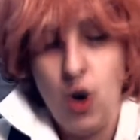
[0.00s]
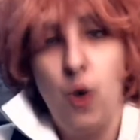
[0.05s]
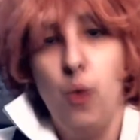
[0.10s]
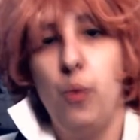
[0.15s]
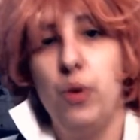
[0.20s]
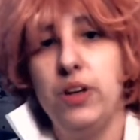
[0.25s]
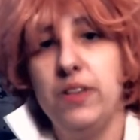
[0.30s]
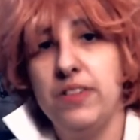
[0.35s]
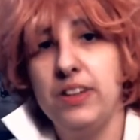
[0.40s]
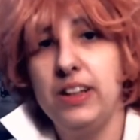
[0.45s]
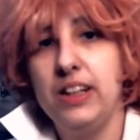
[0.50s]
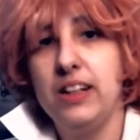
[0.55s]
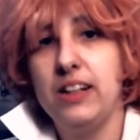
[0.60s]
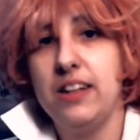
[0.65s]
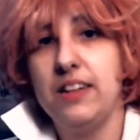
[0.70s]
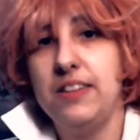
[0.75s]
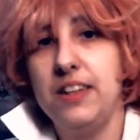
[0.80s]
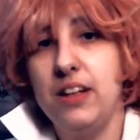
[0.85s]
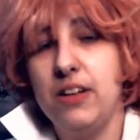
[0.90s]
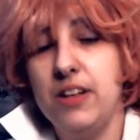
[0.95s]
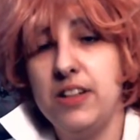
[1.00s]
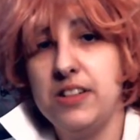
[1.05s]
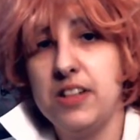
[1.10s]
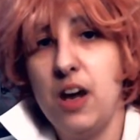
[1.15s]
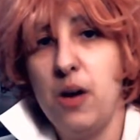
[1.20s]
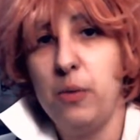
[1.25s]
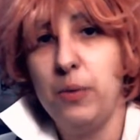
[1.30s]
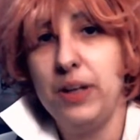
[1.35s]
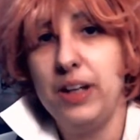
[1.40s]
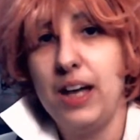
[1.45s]
One of the leading theories
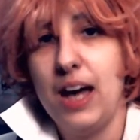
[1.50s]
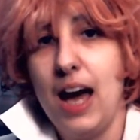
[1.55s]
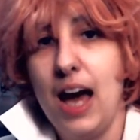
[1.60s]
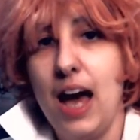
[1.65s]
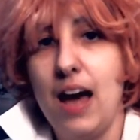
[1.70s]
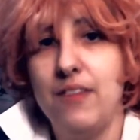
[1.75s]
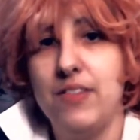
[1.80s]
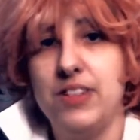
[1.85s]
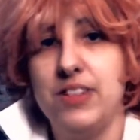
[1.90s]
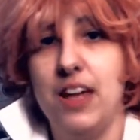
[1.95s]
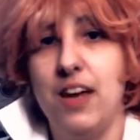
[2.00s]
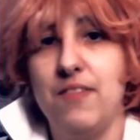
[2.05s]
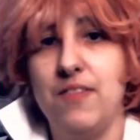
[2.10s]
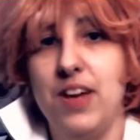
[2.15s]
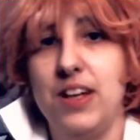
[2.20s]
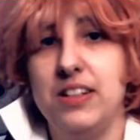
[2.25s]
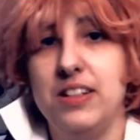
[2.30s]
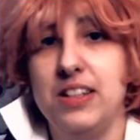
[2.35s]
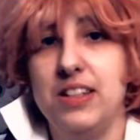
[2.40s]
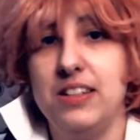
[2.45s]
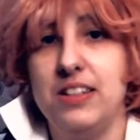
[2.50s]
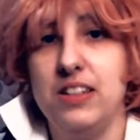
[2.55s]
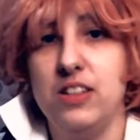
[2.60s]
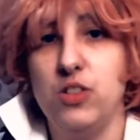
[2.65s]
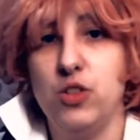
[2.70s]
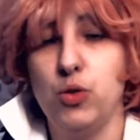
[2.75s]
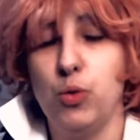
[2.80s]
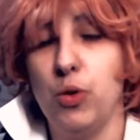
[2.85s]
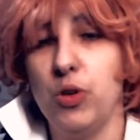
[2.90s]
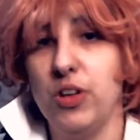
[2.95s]
that we have is that Ventus
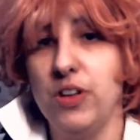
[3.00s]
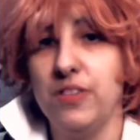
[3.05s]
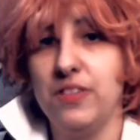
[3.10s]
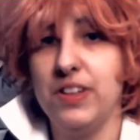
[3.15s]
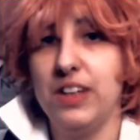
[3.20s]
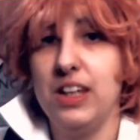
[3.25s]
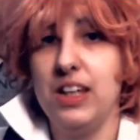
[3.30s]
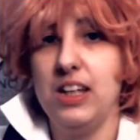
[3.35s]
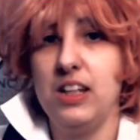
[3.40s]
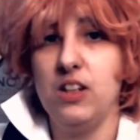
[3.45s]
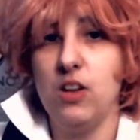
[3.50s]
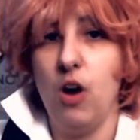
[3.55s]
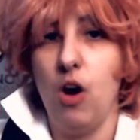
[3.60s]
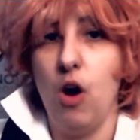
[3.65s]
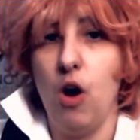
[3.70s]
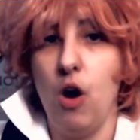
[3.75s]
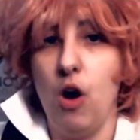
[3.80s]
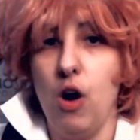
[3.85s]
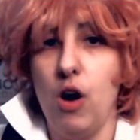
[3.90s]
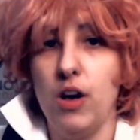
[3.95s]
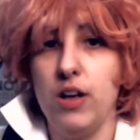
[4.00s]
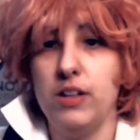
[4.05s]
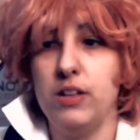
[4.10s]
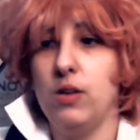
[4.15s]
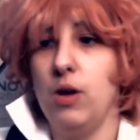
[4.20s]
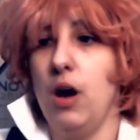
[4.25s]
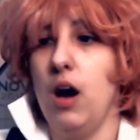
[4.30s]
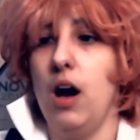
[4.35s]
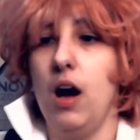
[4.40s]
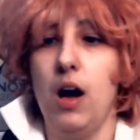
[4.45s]
is sort of
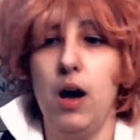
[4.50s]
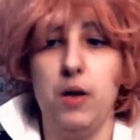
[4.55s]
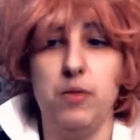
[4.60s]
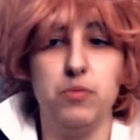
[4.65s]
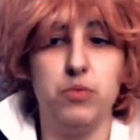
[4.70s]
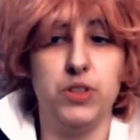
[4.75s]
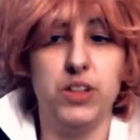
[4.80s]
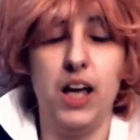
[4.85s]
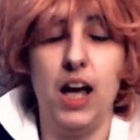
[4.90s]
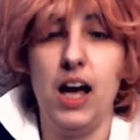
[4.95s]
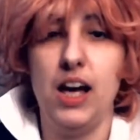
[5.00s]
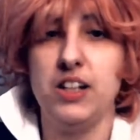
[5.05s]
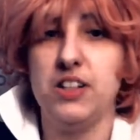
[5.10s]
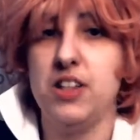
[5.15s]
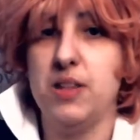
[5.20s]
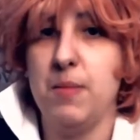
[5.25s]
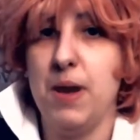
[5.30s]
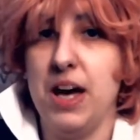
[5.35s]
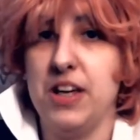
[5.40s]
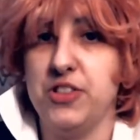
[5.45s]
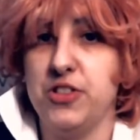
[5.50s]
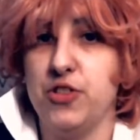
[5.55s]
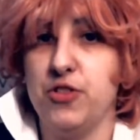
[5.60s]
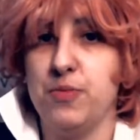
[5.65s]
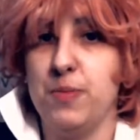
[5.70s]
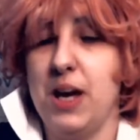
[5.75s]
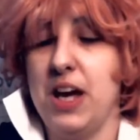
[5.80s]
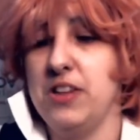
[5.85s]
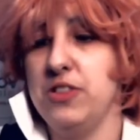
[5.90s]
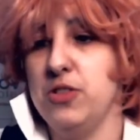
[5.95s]
tied to the Master
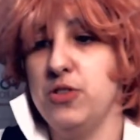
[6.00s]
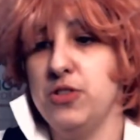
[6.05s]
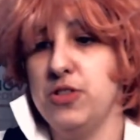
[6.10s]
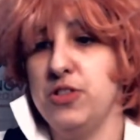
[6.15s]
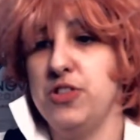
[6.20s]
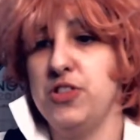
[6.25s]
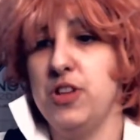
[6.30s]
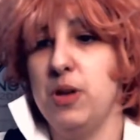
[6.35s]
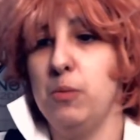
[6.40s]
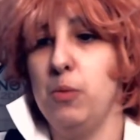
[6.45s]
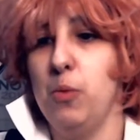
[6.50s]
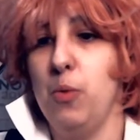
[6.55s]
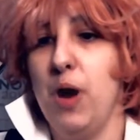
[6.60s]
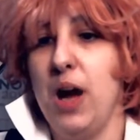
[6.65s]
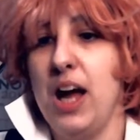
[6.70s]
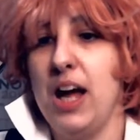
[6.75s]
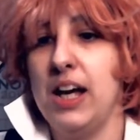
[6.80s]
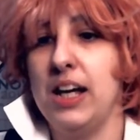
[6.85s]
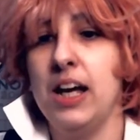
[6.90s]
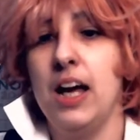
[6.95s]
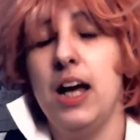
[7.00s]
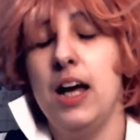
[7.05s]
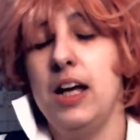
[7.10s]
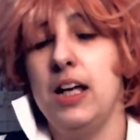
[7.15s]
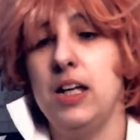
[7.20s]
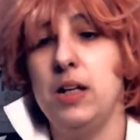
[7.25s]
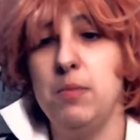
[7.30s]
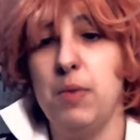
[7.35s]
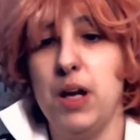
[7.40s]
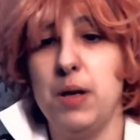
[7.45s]
of Masters in some way.
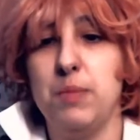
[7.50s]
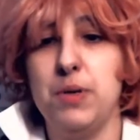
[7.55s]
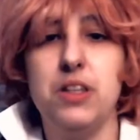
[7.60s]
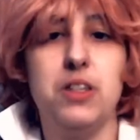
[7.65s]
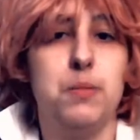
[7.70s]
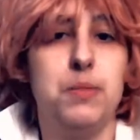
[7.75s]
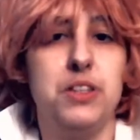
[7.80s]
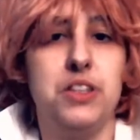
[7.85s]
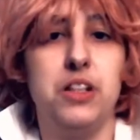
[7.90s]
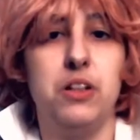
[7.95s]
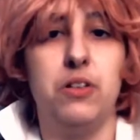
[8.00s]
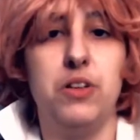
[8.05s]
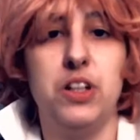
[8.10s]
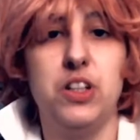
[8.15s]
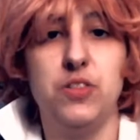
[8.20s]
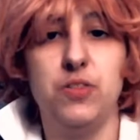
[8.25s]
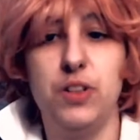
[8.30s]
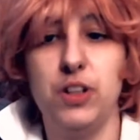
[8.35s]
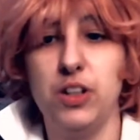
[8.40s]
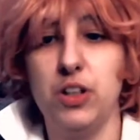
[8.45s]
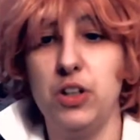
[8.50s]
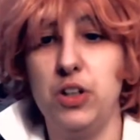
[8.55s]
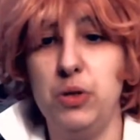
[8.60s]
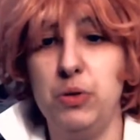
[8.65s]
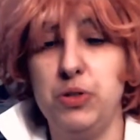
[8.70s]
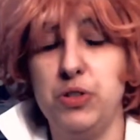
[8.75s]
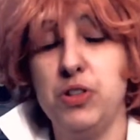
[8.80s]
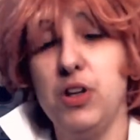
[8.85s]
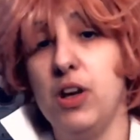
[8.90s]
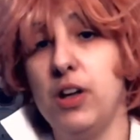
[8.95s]
He might be the mysterious figure who
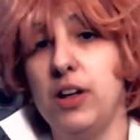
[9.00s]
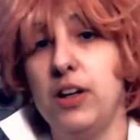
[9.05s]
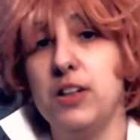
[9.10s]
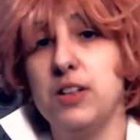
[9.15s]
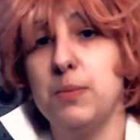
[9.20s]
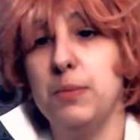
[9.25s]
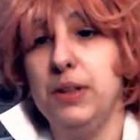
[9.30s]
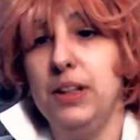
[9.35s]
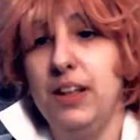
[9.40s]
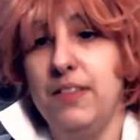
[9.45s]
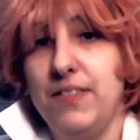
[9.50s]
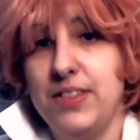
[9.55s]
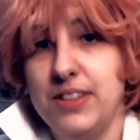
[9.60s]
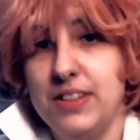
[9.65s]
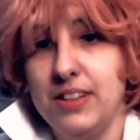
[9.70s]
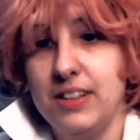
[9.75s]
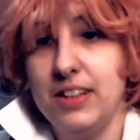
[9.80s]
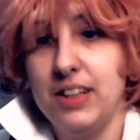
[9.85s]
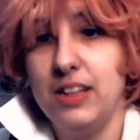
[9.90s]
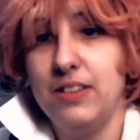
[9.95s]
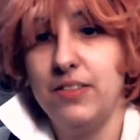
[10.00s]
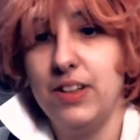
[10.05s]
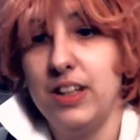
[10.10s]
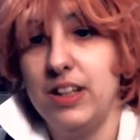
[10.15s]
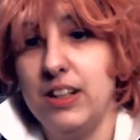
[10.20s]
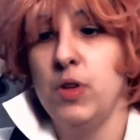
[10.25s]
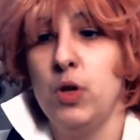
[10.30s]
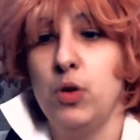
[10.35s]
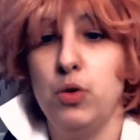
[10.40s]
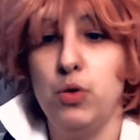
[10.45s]
was talking to Maleficent
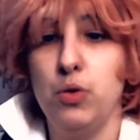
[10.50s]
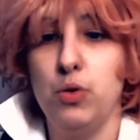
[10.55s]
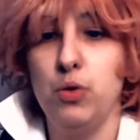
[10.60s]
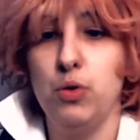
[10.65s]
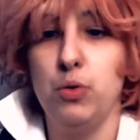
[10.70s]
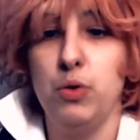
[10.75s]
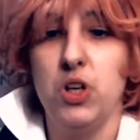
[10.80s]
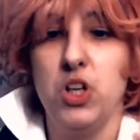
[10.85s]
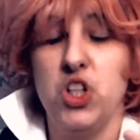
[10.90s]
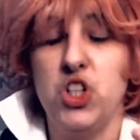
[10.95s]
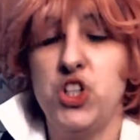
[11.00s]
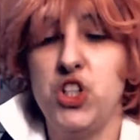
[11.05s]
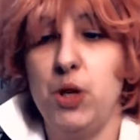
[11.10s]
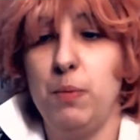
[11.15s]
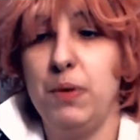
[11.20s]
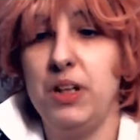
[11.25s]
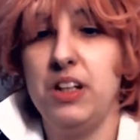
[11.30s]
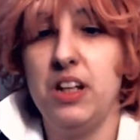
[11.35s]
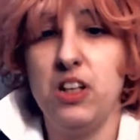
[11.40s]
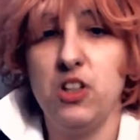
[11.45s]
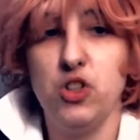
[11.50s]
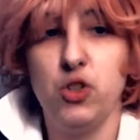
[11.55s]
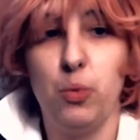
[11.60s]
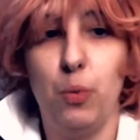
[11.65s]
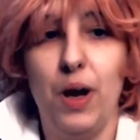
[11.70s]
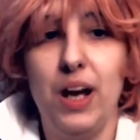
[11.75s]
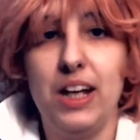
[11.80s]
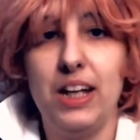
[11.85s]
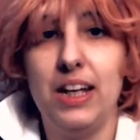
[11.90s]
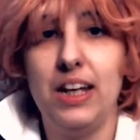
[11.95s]
even, who shimmied his
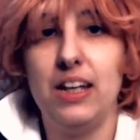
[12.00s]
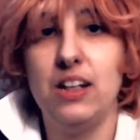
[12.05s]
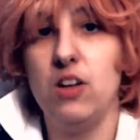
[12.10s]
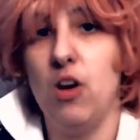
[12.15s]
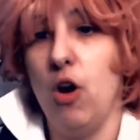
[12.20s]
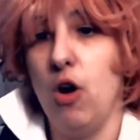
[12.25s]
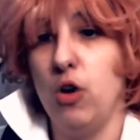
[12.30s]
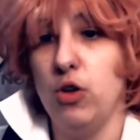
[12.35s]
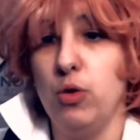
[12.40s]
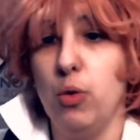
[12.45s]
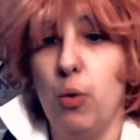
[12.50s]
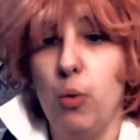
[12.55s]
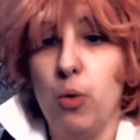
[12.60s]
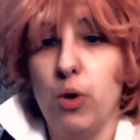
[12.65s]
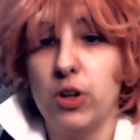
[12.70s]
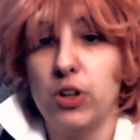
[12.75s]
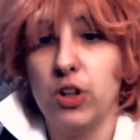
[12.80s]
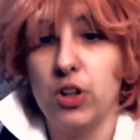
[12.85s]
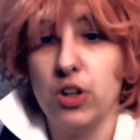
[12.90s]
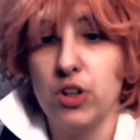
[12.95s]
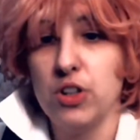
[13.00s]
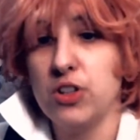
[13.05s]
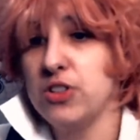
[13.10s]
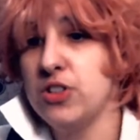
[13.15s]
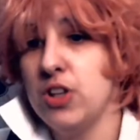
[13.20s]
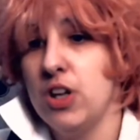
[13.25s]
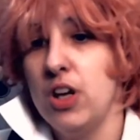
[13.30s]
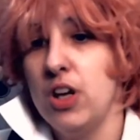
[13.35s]
way in on orders,